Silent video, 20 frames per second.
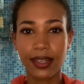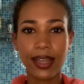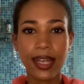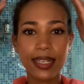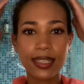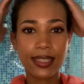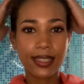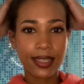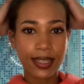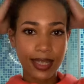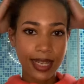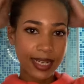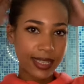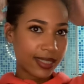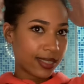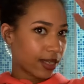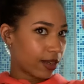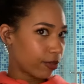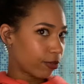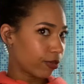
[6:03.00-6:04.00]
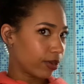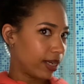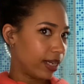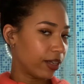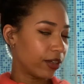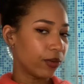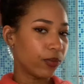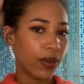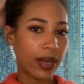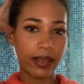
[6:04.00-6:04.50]
that's a really
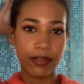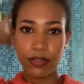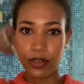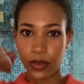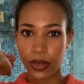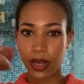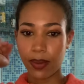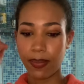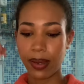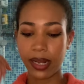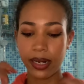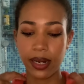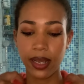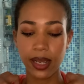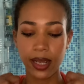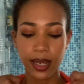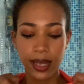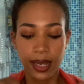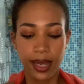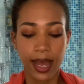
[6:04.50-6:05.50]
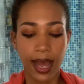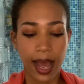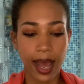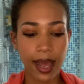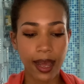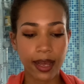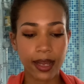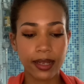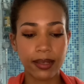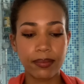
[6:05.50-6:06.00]
good way of doing a bun.
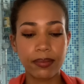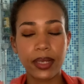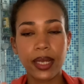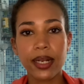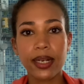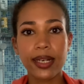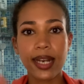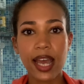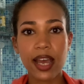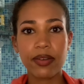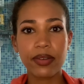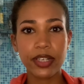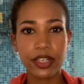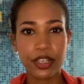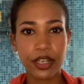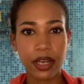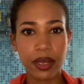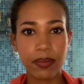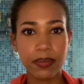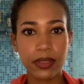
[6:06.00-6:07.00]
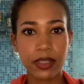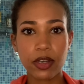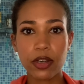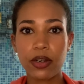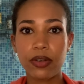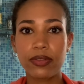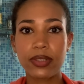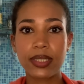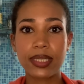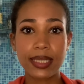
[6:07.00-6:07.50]
Now in terms
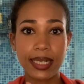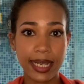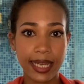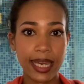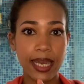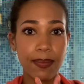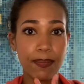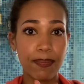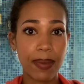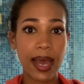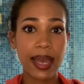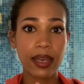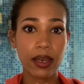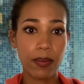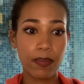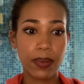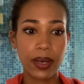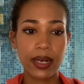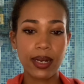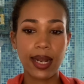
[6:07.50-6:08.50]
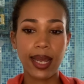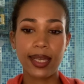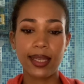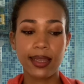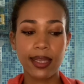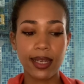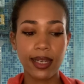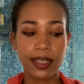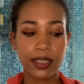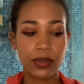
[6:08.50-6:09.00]
of slicking back a bun like
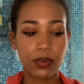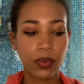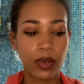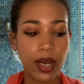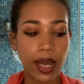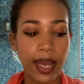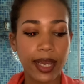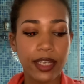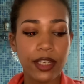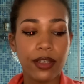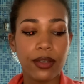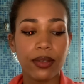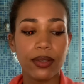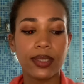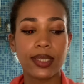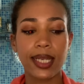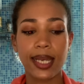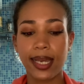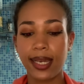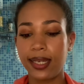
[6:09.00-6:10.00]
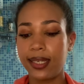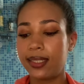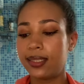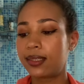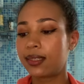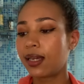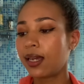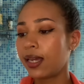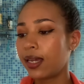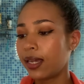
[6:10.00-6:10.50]
this, what I use is
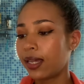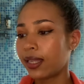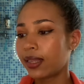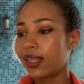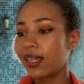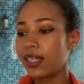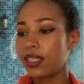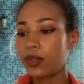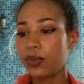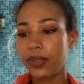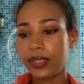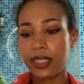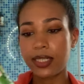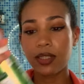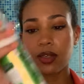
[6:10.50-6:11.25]
this, which is